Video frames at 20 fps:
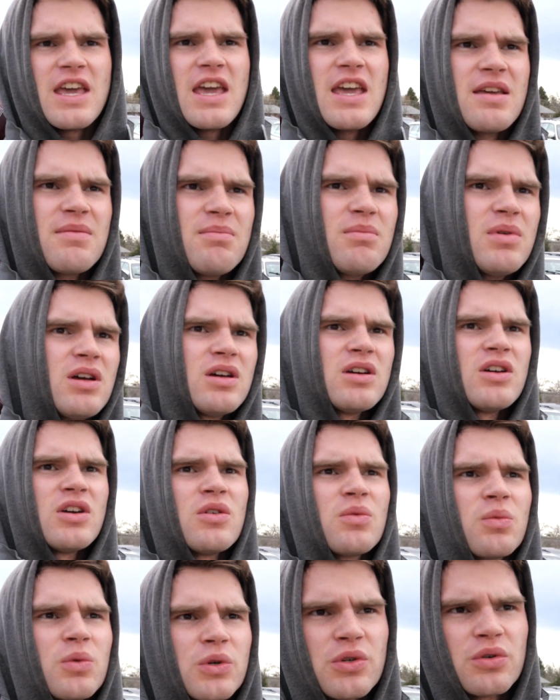game,
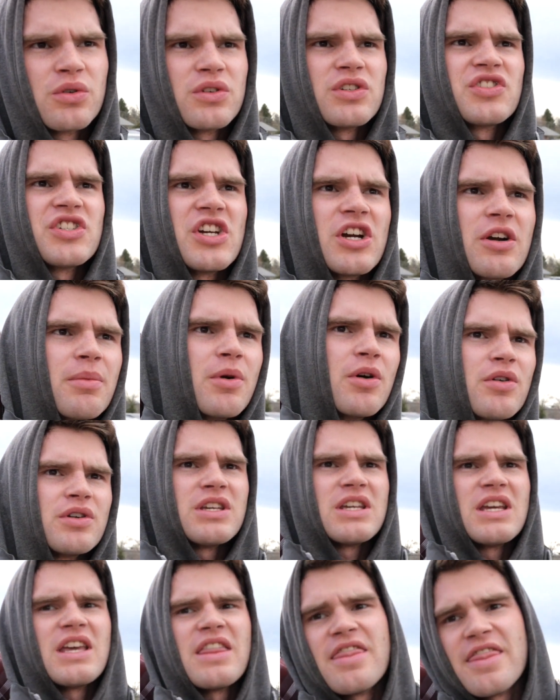we're doing a
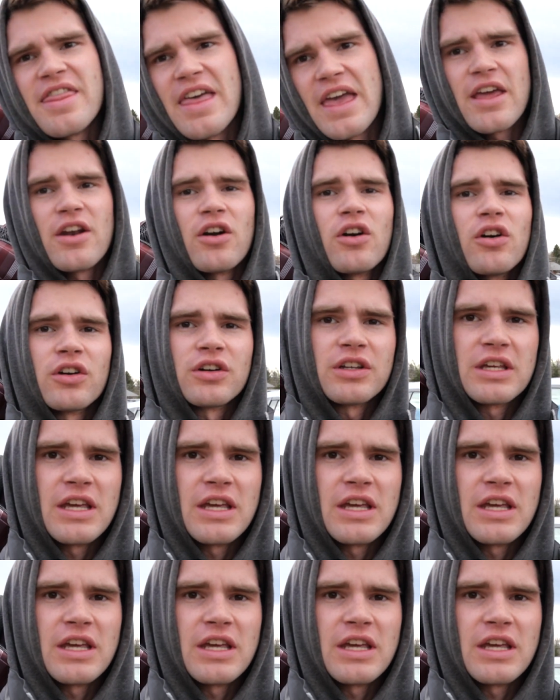ceremony and then our